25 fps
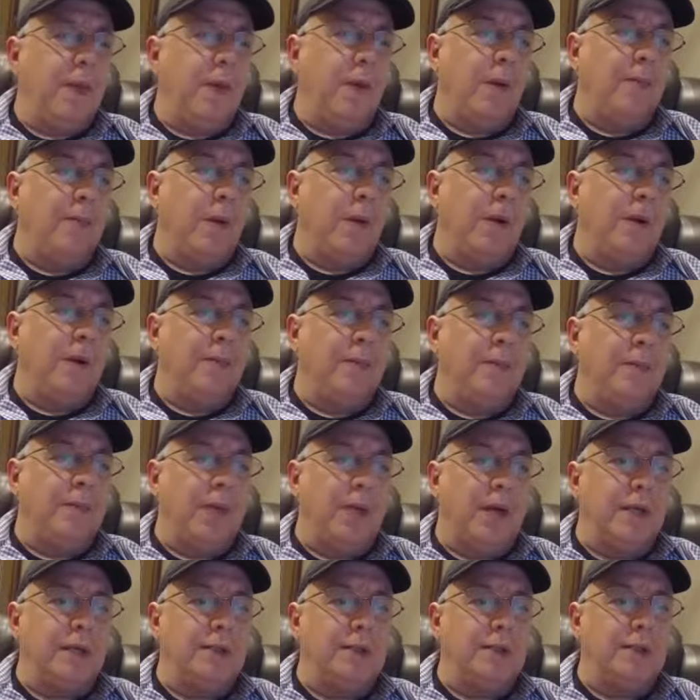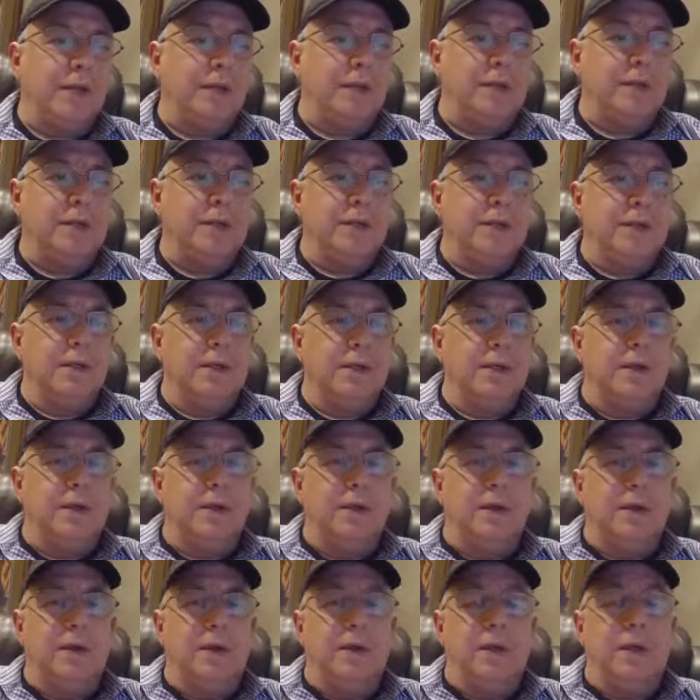are part of the process
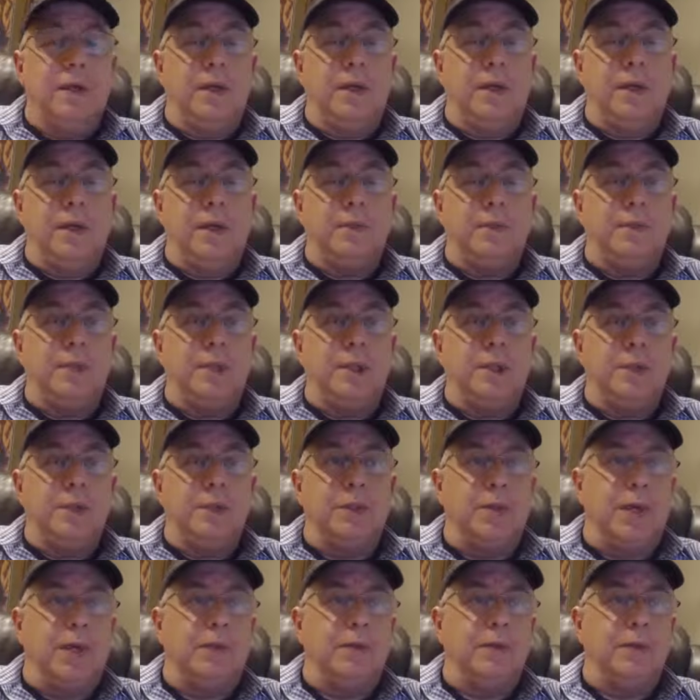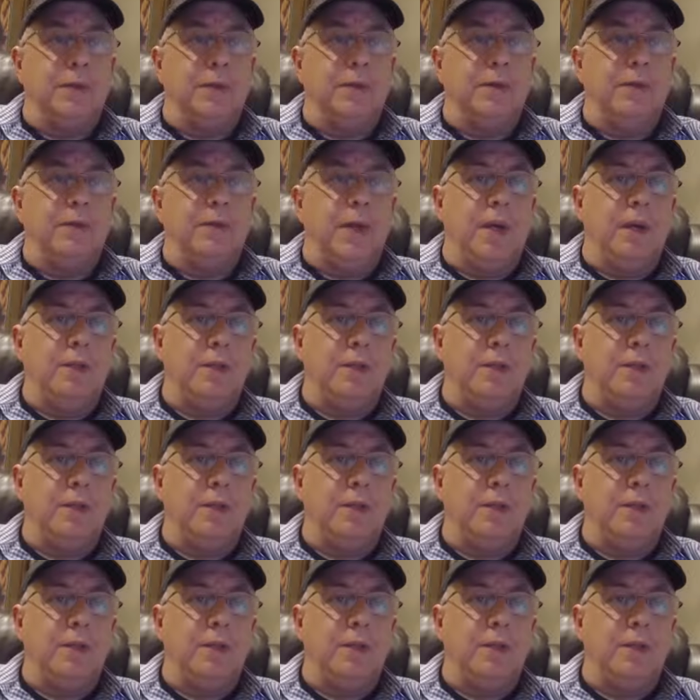you know it helps build trust and,